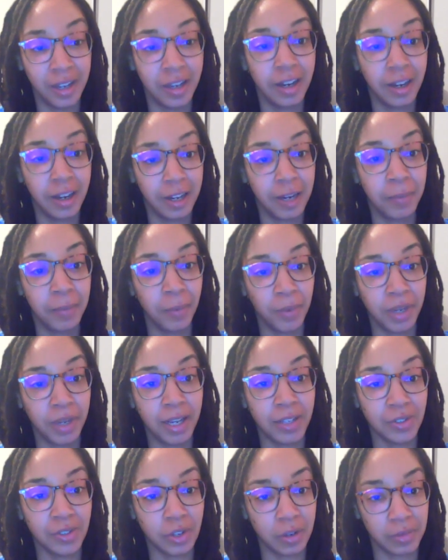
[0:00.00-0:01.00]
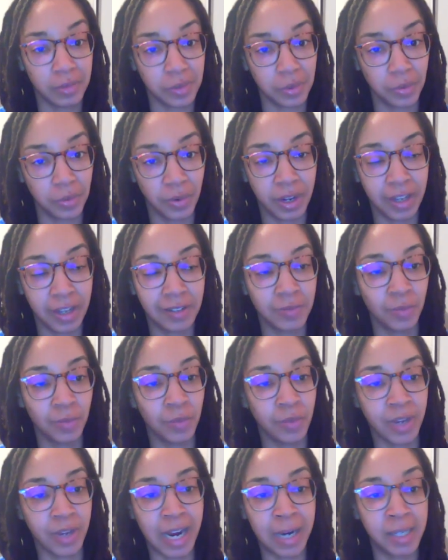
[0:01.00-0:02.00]
a couple of days off to rest.
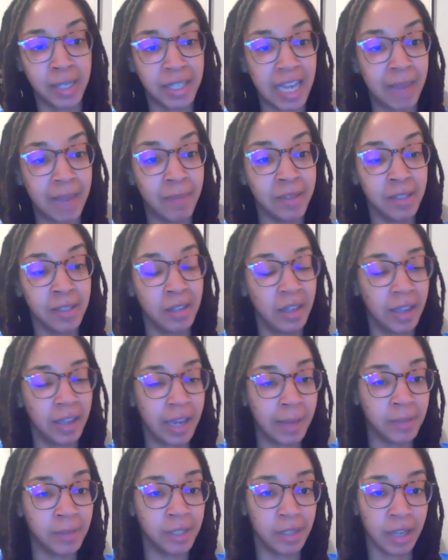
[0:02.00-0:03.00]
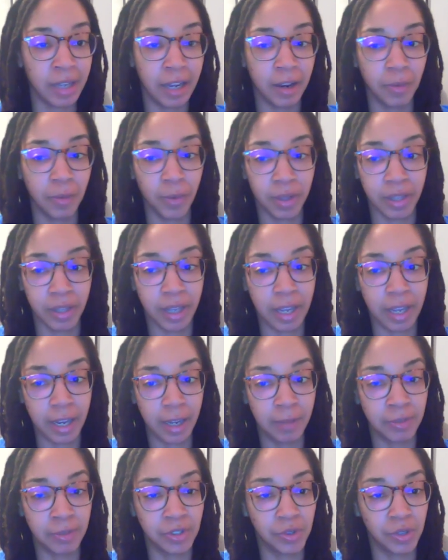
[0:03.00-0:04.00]
Giannis came into the game tonight with a
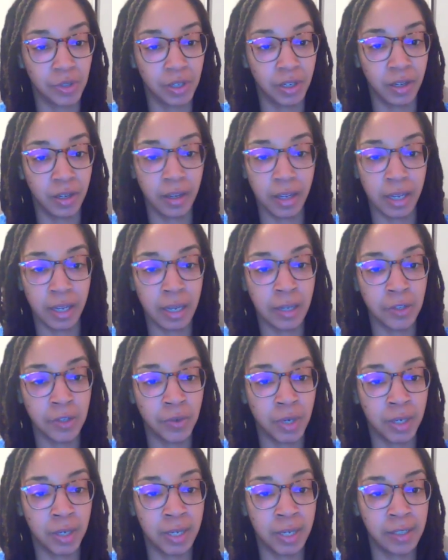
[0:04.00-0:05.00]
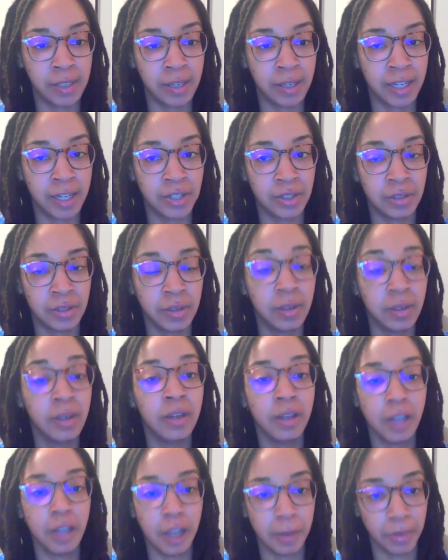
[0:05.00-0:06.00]
hamstring injury designation.
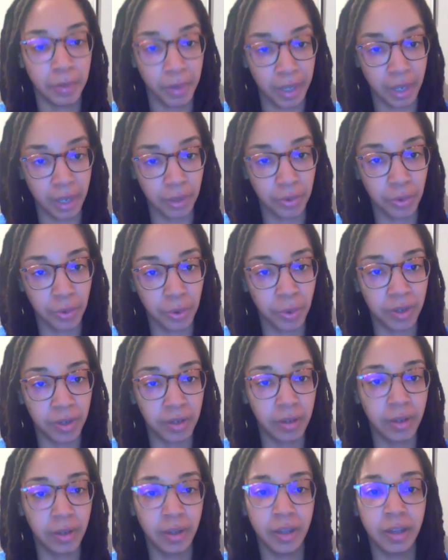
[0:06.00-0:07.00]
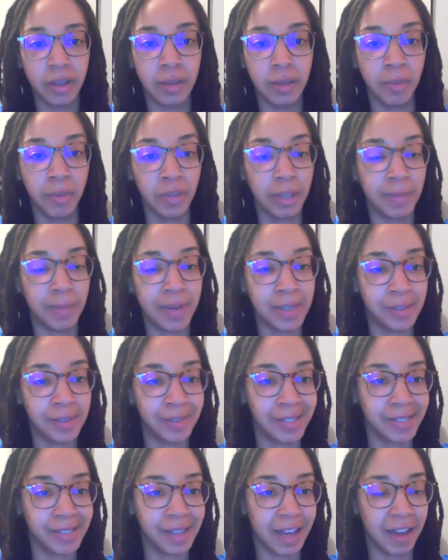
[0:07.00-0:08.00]
He played through it. Malik
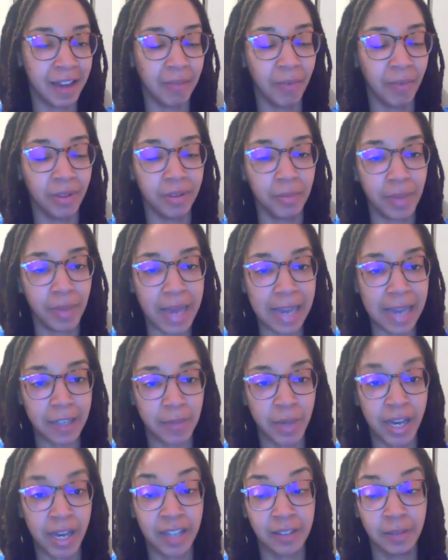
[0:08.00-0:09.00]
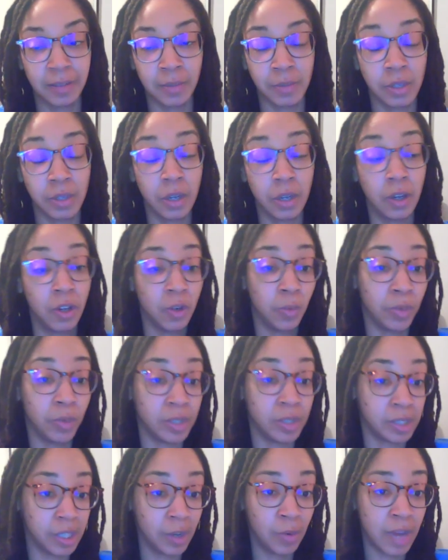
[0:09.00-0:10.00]
Beasley sat with the back spasms. We
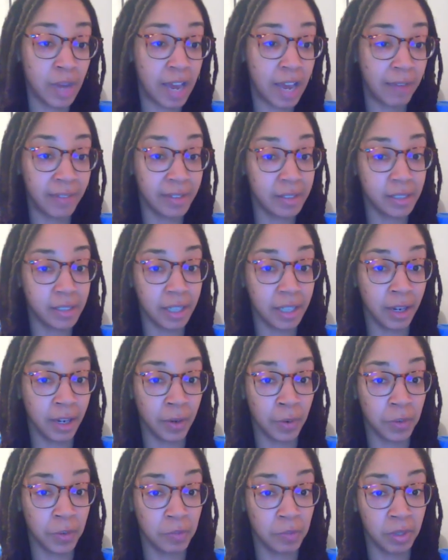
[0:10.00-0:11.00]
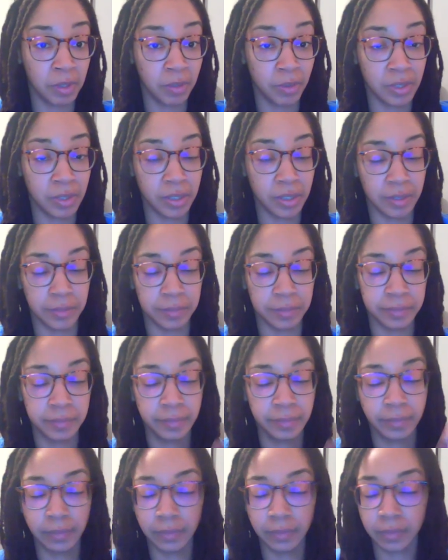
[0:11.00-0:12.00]
still haven't seen Chris Middleton.
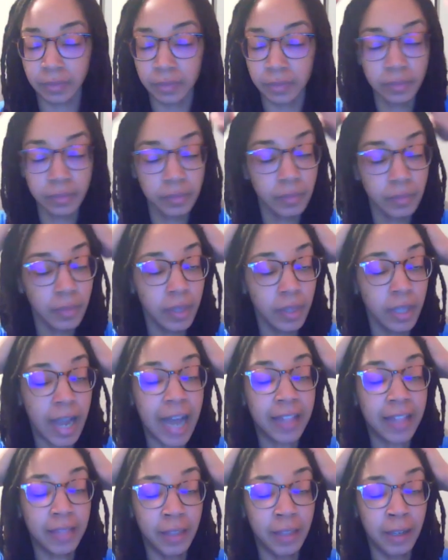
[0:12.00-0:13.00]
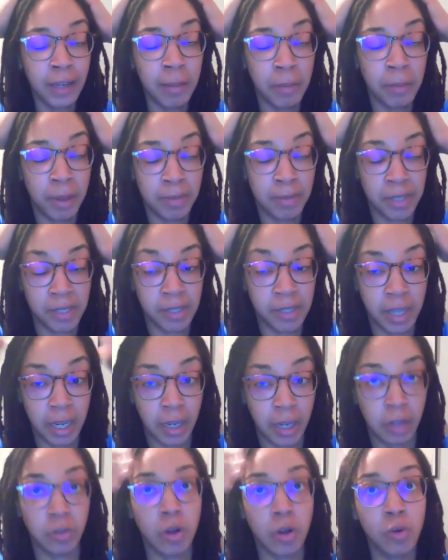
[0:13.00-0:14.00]
I think I'm up to
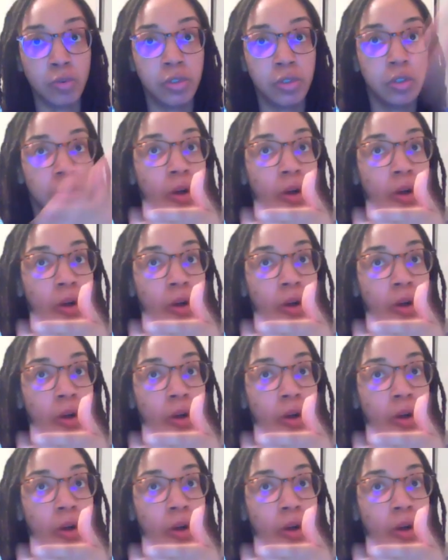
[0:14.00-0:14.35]
saying close